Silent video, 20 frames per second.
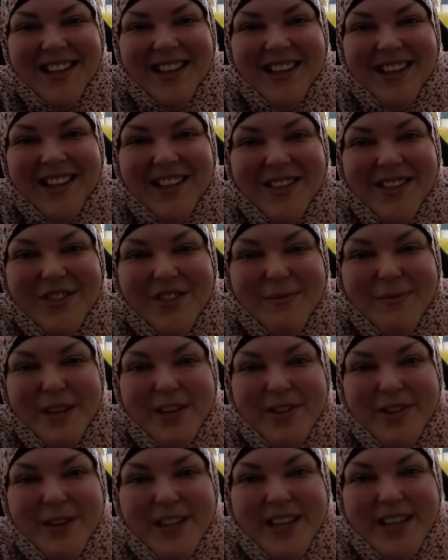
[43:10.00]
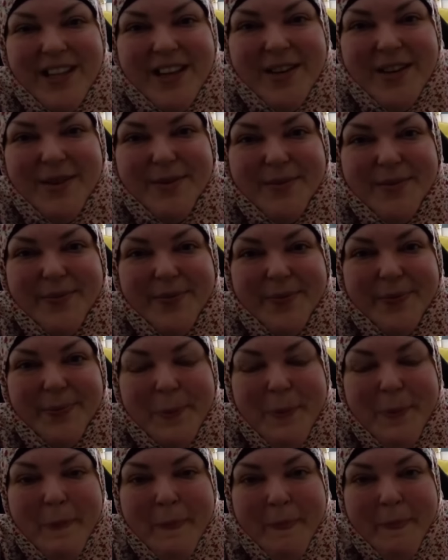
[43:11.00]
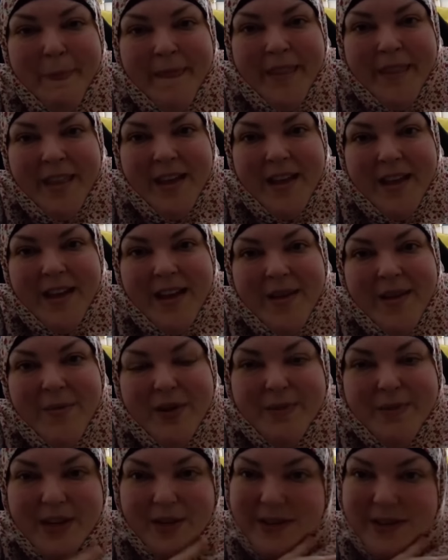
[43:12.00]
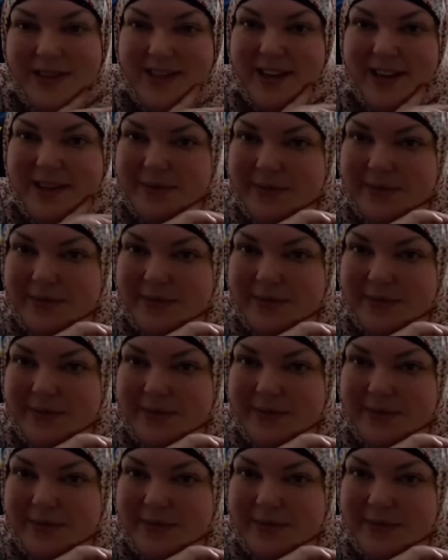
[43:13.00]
Good streaming you're doing. Thank you. What am I doing today?